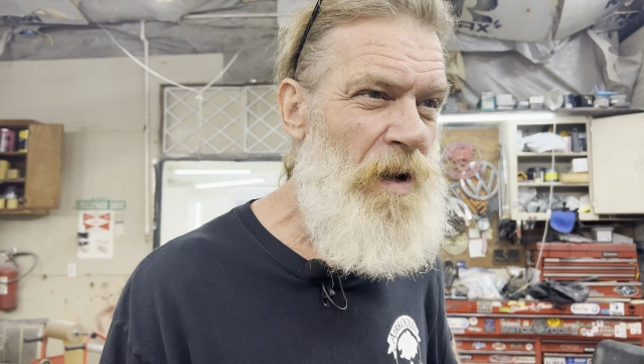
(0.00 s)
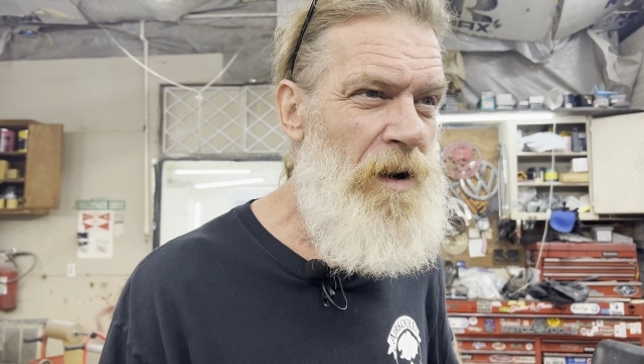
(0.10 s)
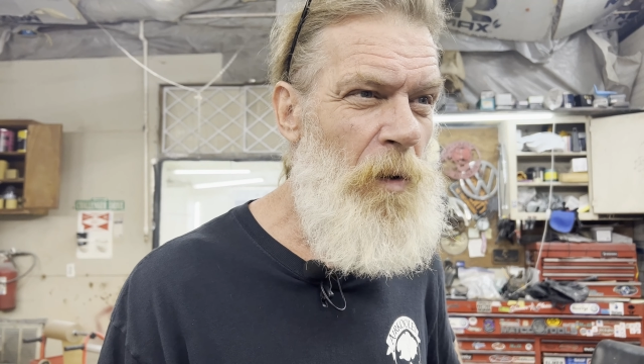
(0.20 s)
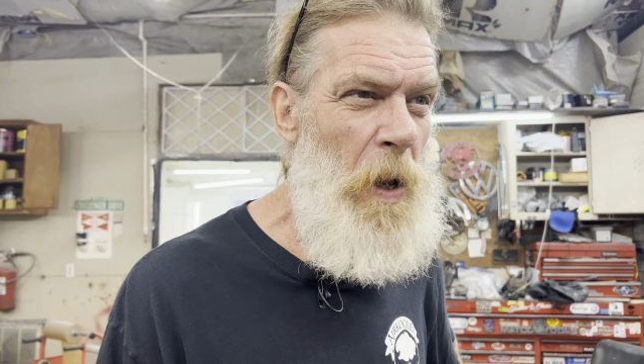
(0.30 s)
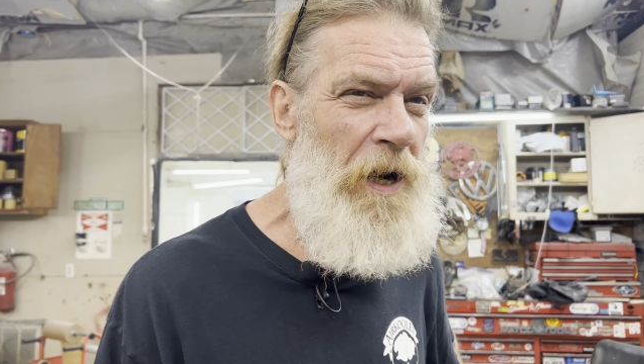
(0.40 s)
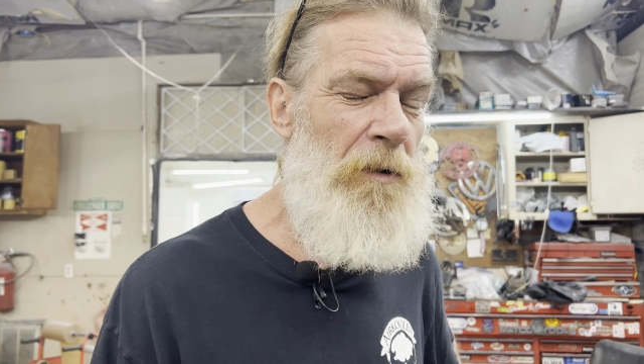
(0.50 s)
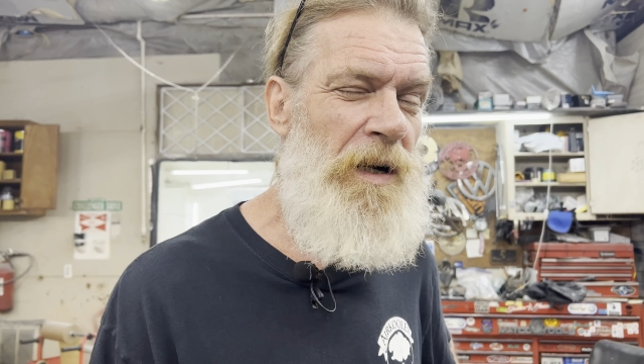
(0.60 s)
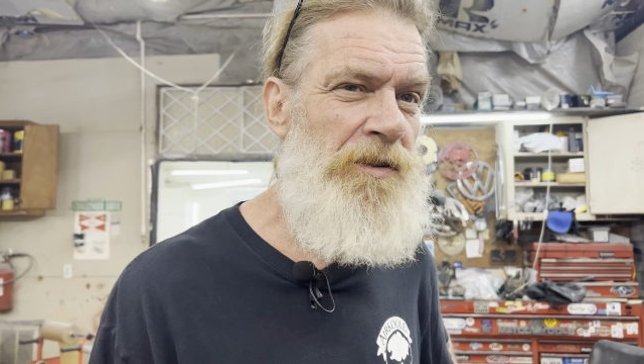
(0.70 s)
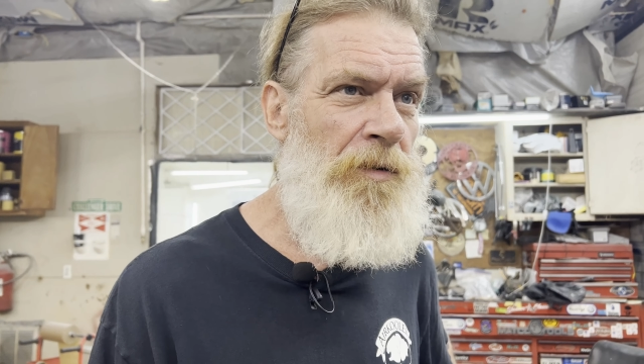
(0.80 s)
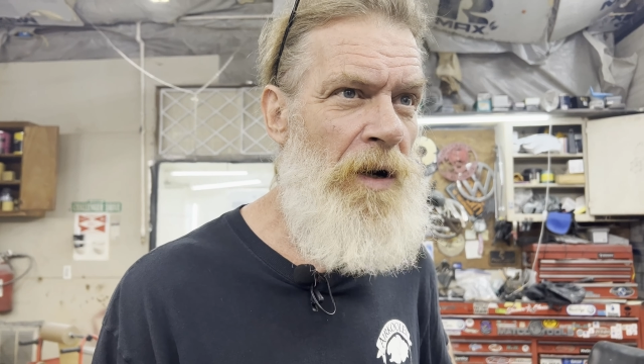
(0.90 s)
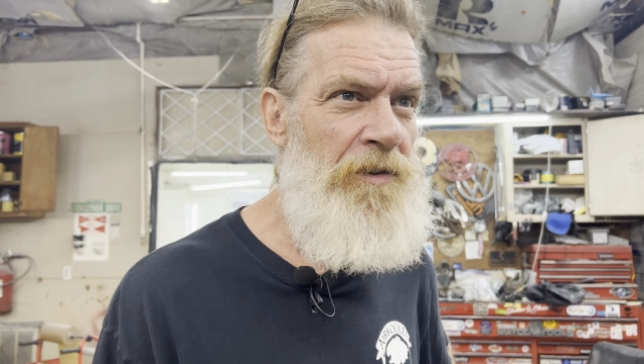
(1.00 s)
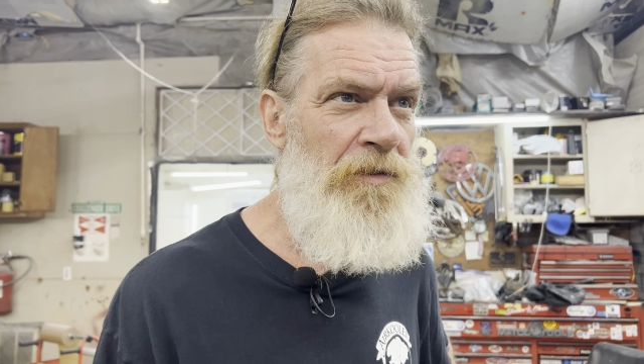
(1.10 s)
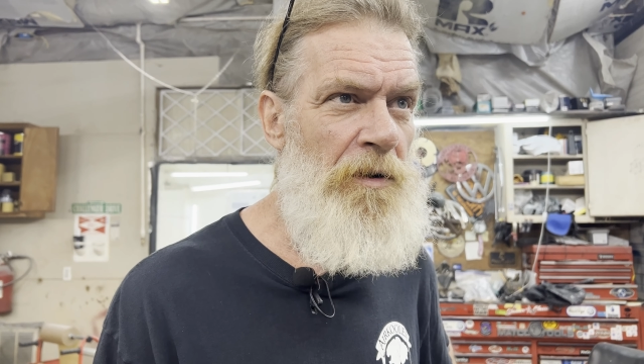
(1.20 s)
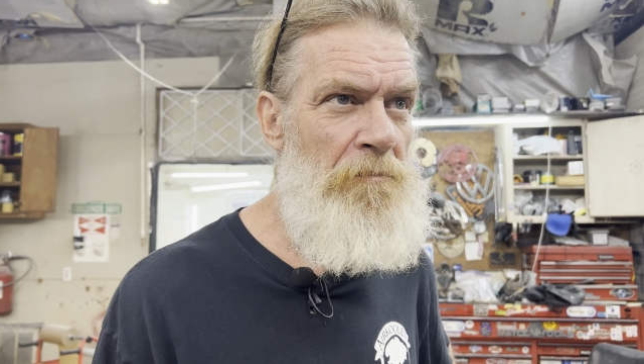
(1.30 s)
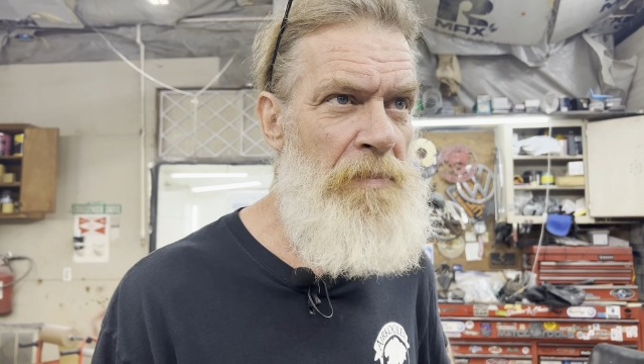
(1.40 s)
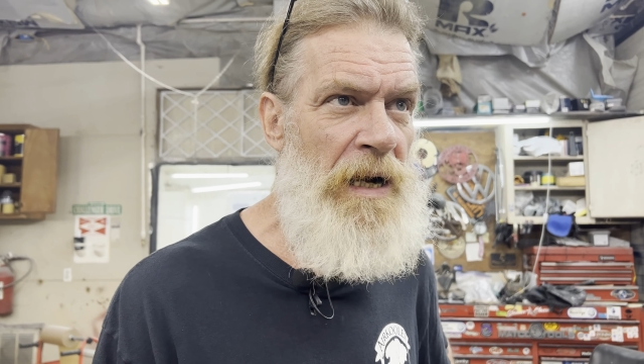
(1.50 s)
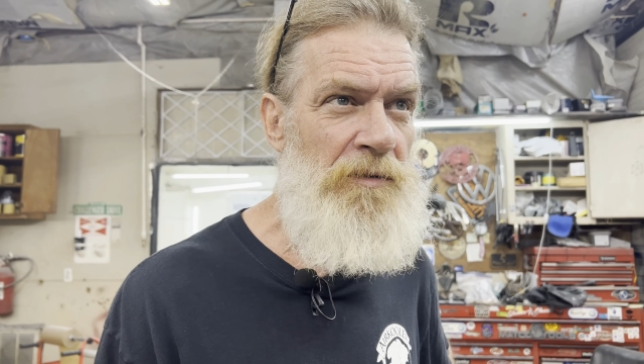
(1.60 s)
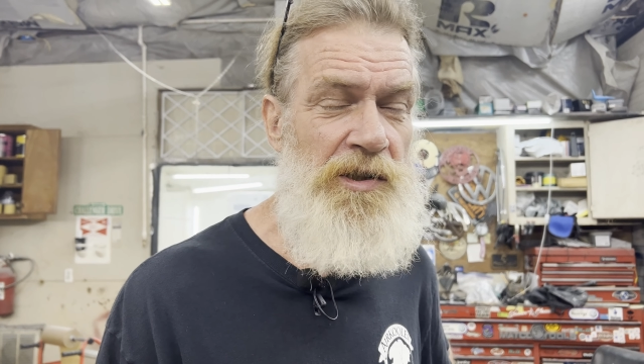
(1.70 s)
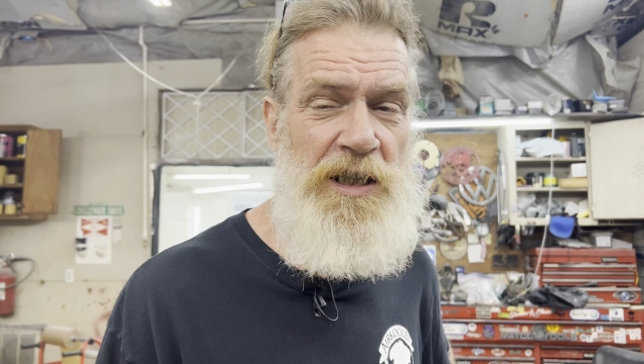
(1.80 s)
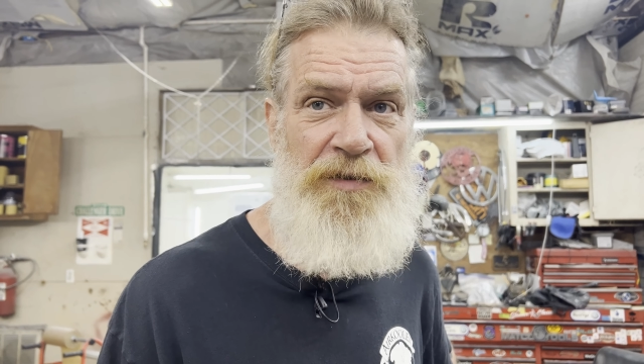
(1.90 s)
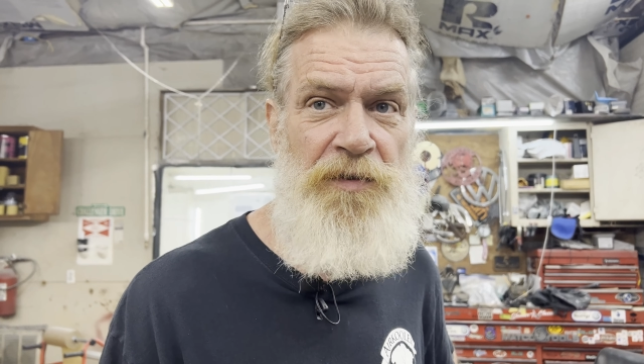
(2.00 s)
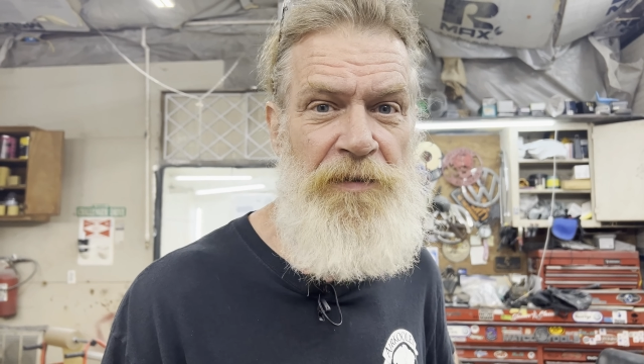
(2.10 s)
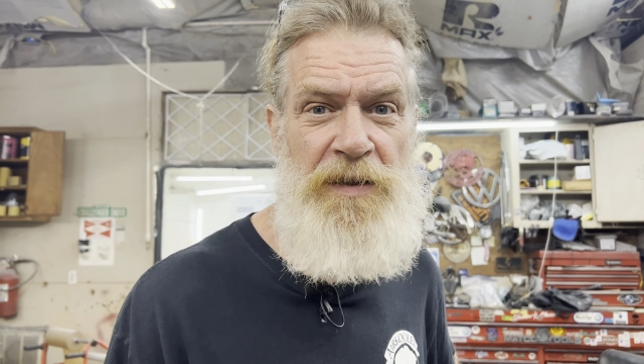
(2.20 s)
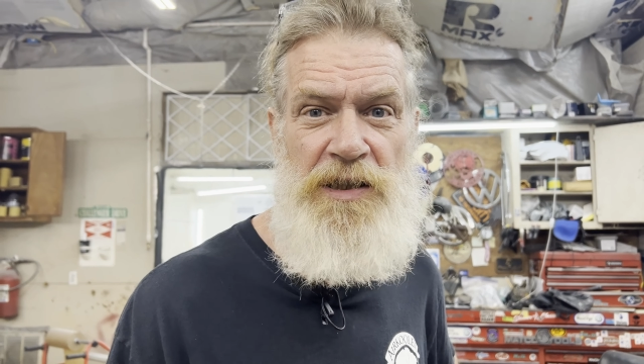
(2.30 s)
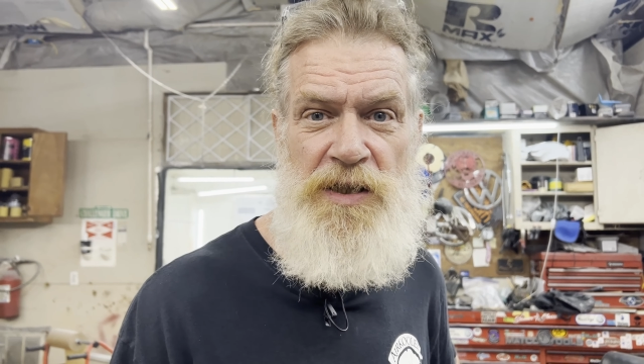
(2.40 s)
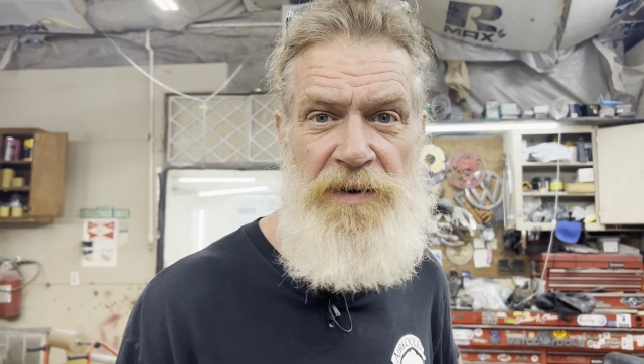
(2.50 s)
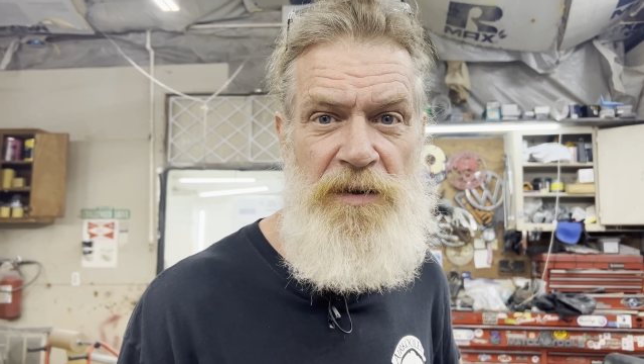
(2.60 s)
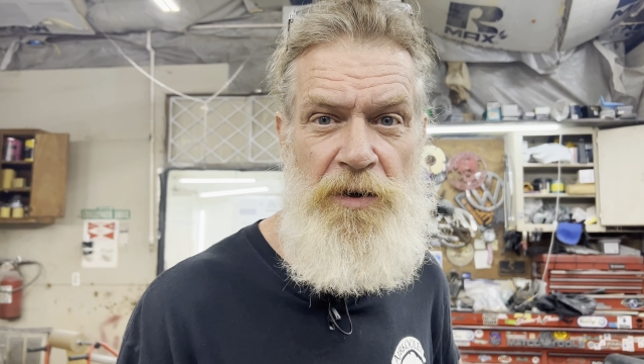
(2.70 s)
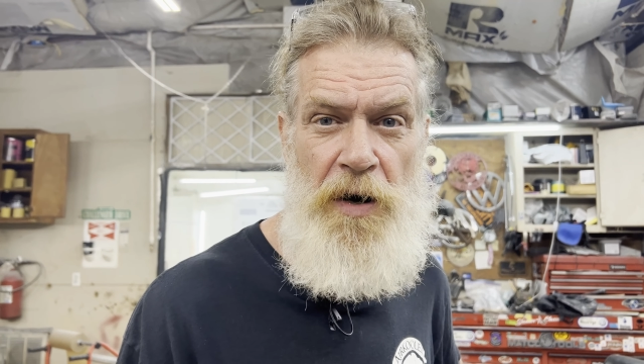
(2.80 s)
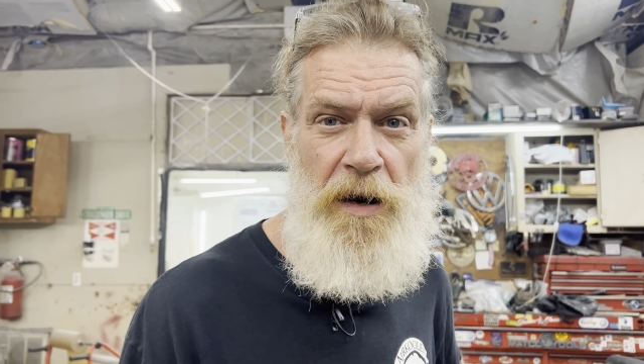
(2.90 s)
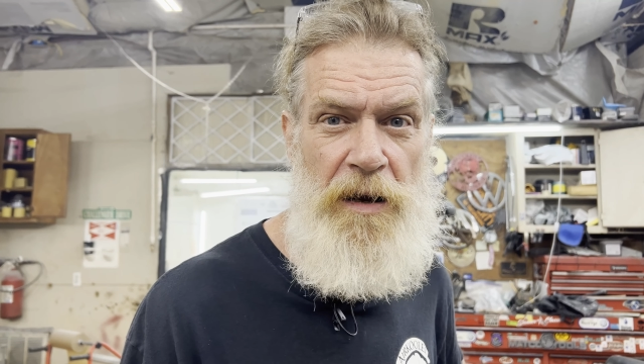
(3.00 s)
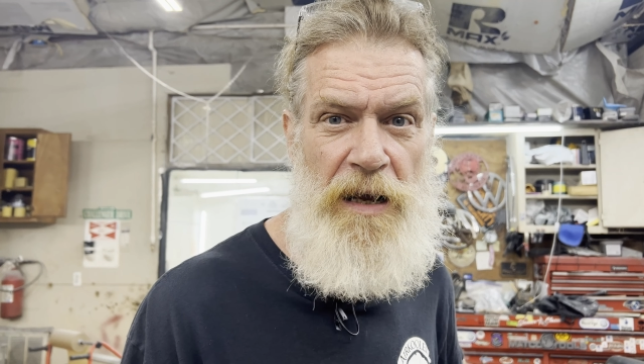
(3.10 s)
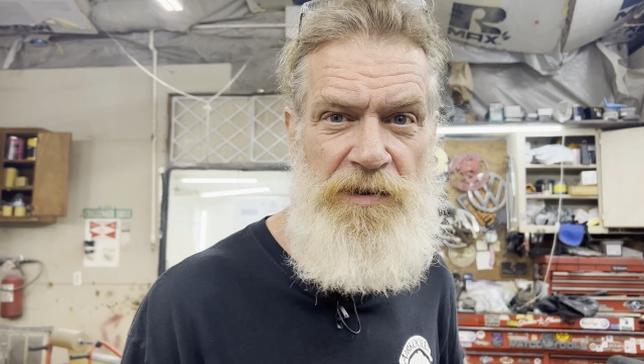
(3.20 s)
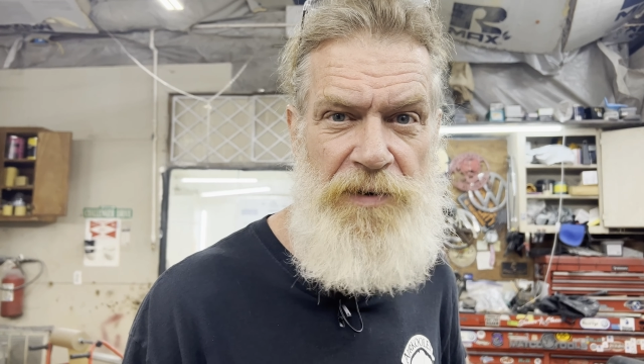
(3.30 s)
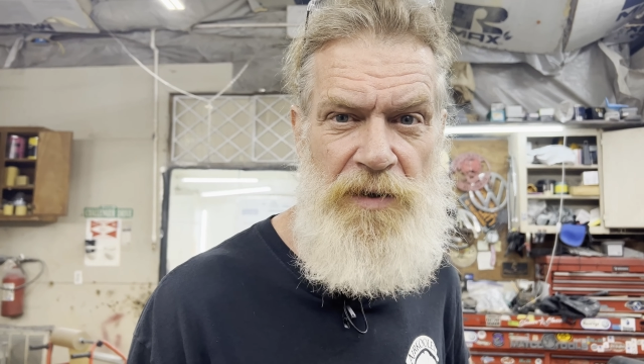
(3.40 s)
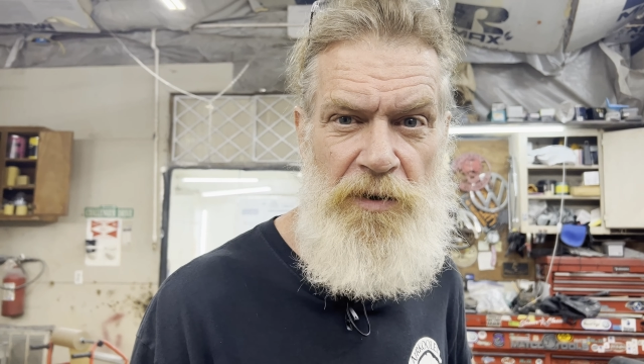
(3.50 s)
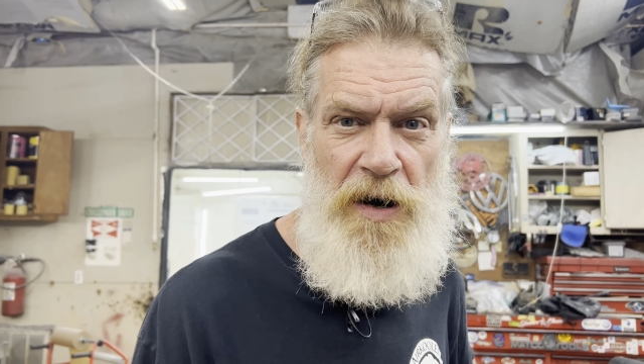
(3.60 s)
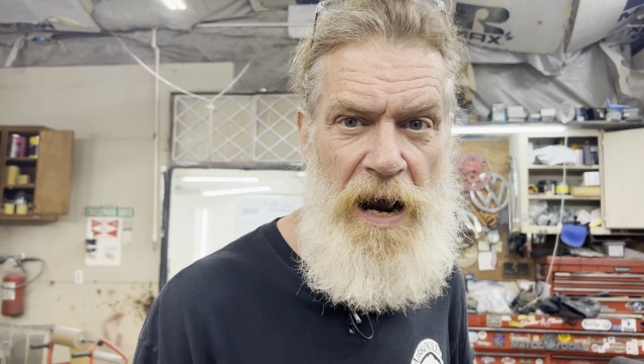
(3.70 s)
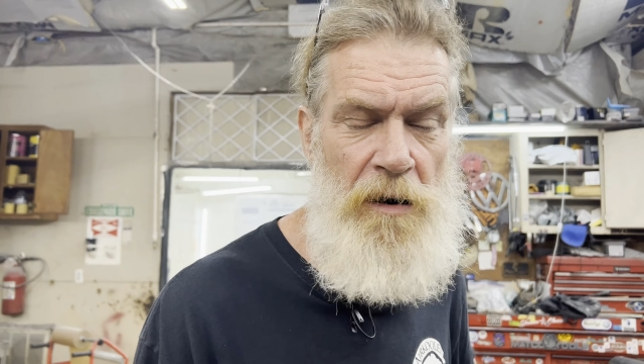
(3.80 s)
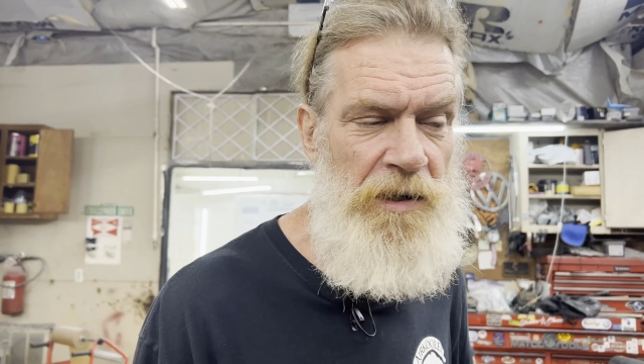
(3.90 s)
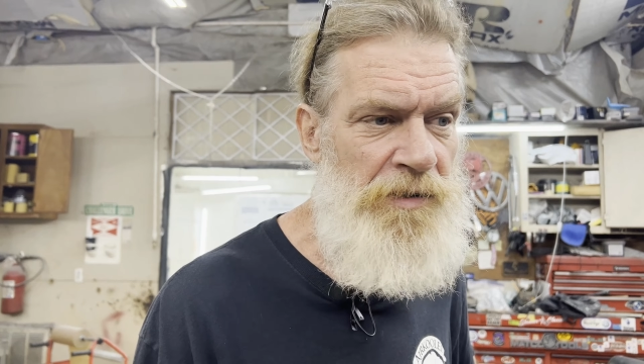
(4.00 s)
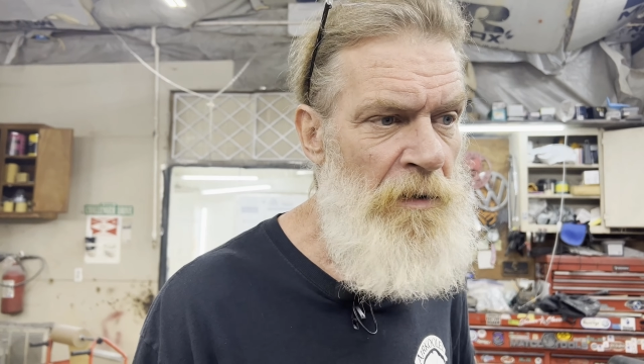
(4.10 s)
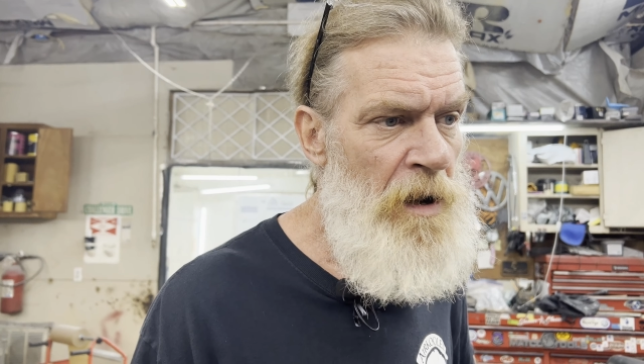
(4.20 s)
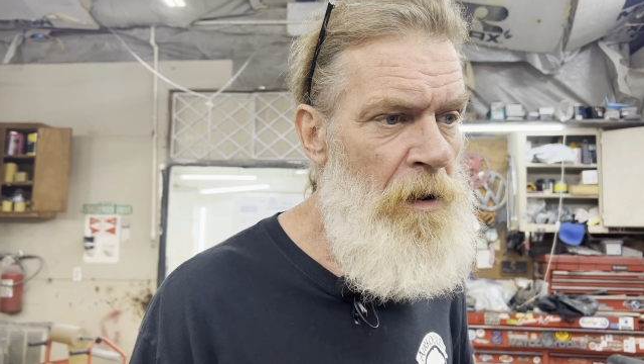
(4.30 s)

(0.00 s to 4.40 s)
on a lighter restoration, about six fifty, seven hundred hours.